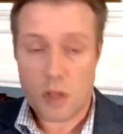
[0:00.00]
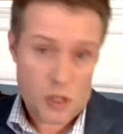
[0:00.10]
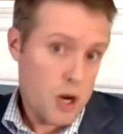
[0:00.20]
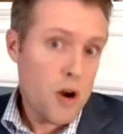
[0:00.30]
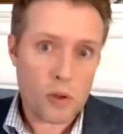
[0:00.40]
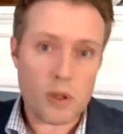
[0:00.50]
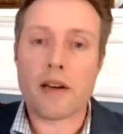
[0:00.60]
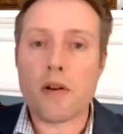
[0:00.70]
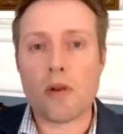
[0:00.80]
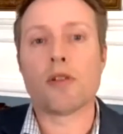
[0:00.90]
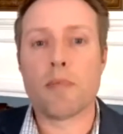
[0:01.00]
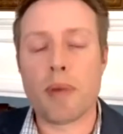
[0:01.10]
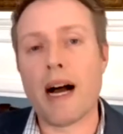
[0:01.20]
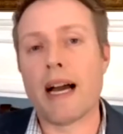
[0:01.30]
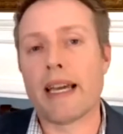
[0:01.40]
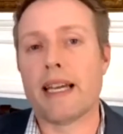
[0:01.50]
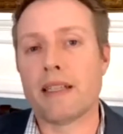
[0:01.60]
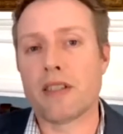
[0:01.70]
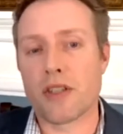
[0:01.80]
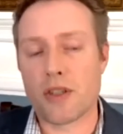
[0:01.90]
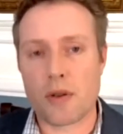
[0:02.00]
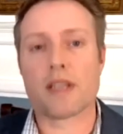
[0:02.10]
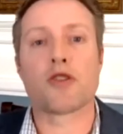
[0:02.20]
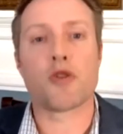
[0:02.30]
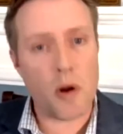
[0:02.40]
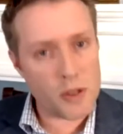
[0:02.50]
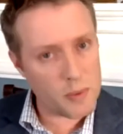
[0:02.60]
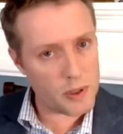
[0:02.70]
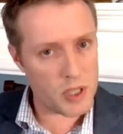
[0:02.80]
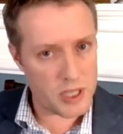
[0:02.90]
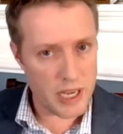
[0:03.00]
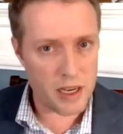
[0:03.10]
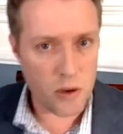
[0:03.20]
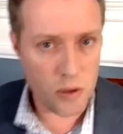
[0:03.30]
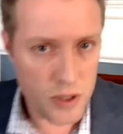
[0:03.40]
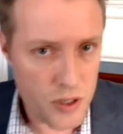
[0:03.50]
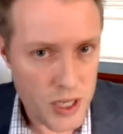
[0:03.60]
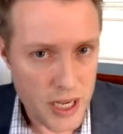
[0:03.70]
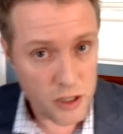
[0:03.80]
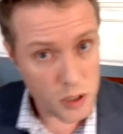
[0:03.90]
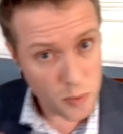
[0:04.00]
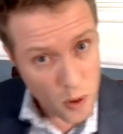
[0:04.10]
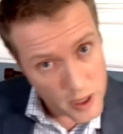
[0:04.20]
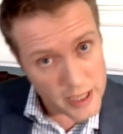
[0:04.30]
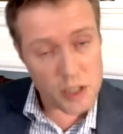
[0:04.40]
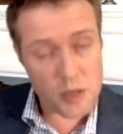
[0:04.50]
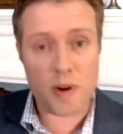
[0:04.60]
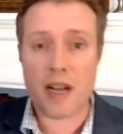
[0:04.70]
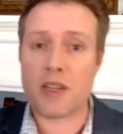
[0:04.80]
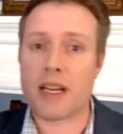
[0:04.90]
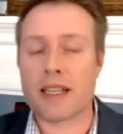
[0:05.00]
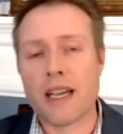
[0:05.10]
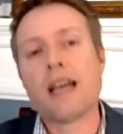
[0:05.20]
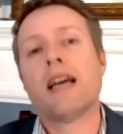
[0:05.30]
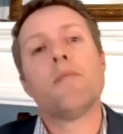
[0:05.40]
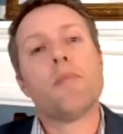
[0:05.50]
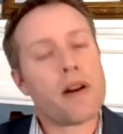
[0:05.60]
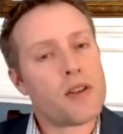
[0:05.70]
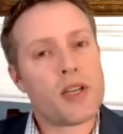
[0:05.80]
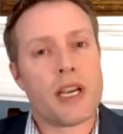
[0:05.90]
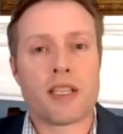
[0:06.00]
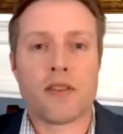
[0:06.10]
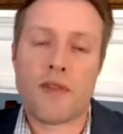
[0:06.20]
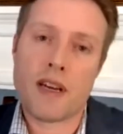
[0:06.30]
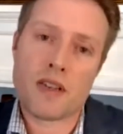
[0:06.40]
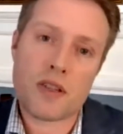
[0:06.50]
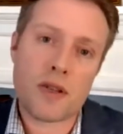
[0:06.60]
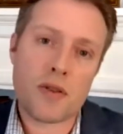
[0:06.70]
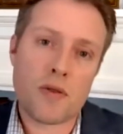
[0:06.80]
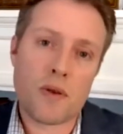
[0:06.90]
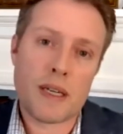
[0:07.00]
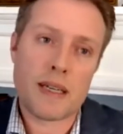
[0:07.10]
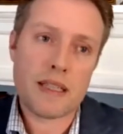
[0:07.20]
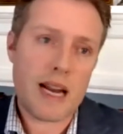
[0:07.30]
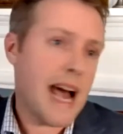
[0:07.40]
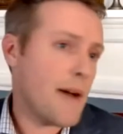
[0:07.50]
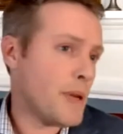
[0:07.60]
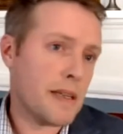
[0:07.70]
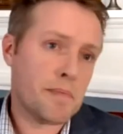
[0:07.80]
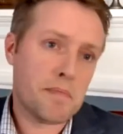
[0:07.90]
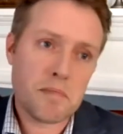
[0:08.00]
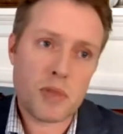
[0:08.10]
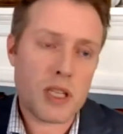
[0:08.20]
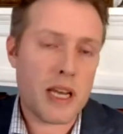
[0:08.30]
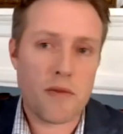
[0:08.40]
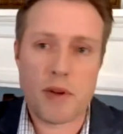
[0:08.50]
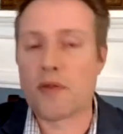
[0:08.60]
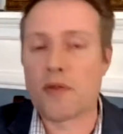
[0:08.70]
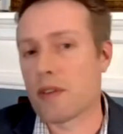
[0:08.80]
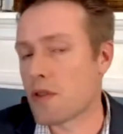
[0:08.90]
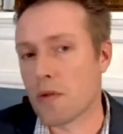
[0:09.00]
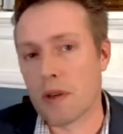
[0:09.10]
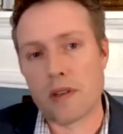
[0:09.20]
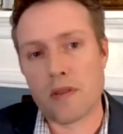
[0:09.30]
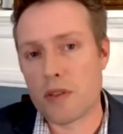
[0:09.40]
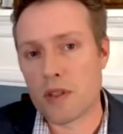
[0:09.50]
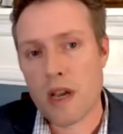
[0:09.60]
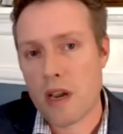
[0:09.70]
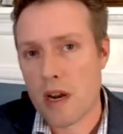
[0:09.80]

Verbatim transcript: to show landholder buy-in, to show that there's multiple stakeholders that are supporting this project, better chance of phase two. And you know, happy to say Ridgefield Historical is